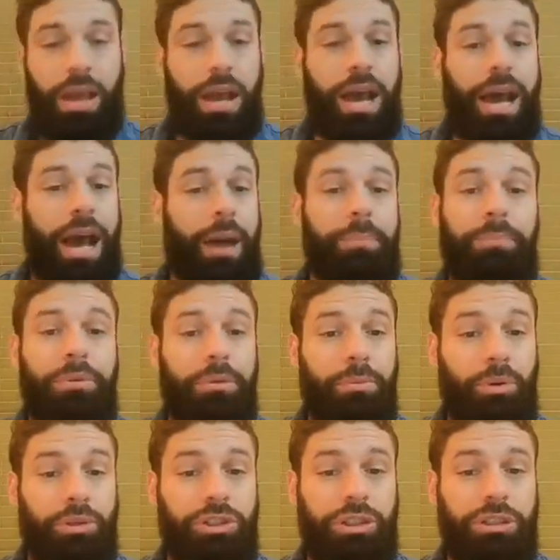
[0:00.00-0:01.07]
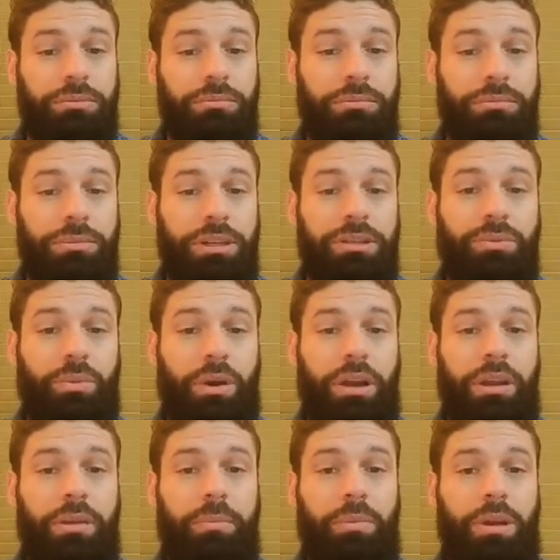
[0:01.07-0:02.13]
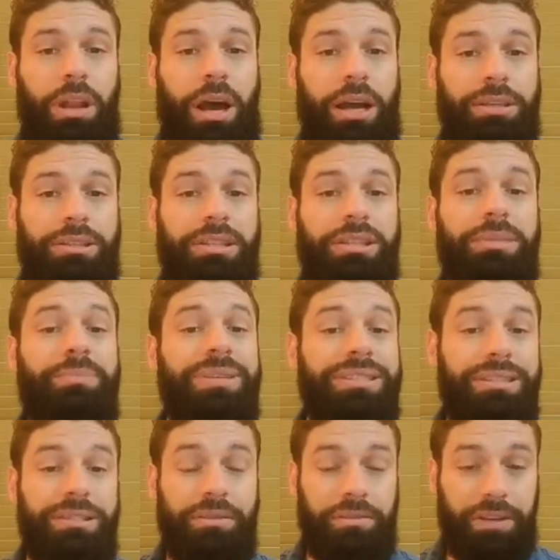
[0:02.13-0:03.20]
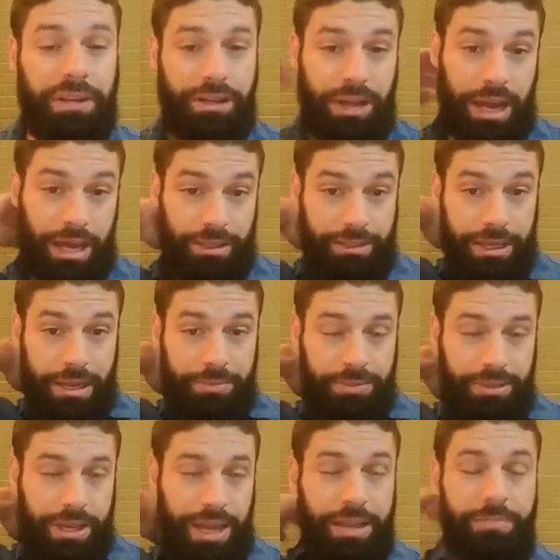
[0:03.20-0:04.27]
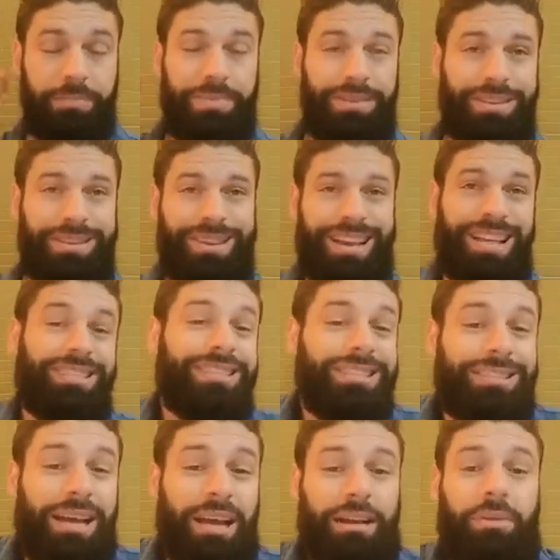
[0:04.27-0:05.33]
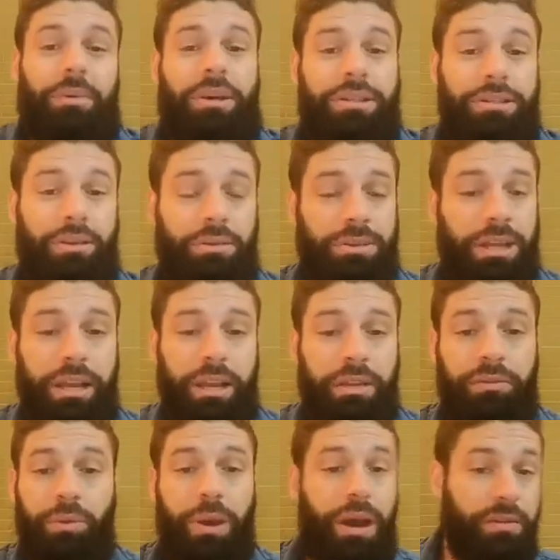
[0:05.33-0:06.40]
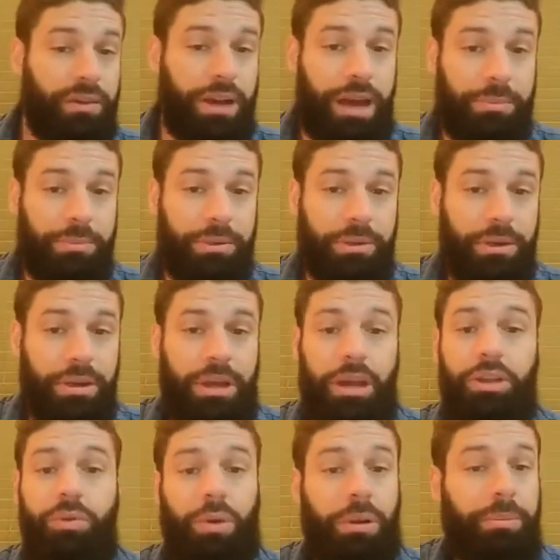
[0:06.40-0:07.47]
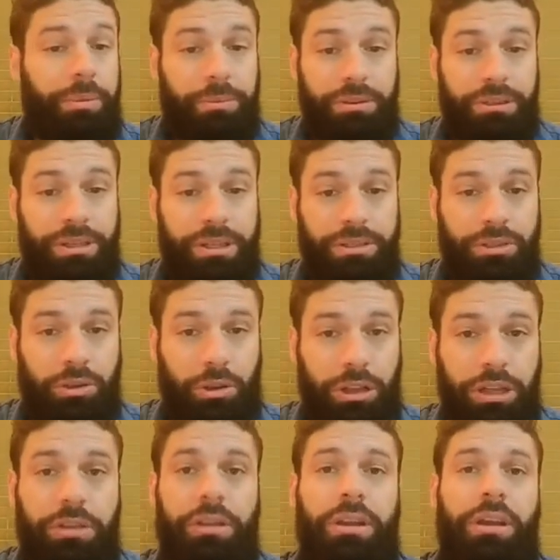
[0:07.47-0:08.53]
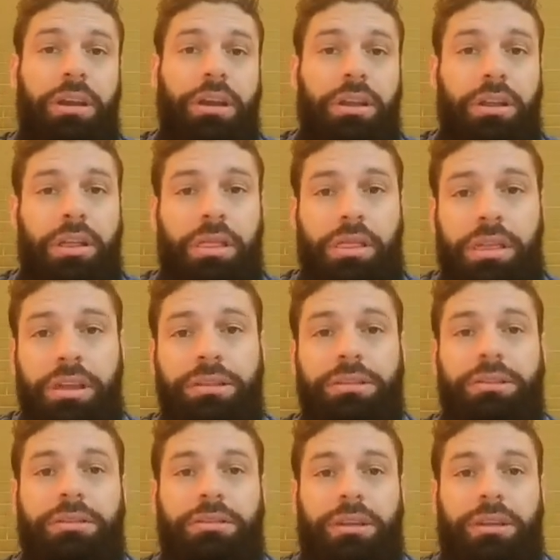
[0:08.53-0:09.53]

App promotion is one of the last specific ad types, and it's exactly what it sounds like. If you have an app and you want people to install it, this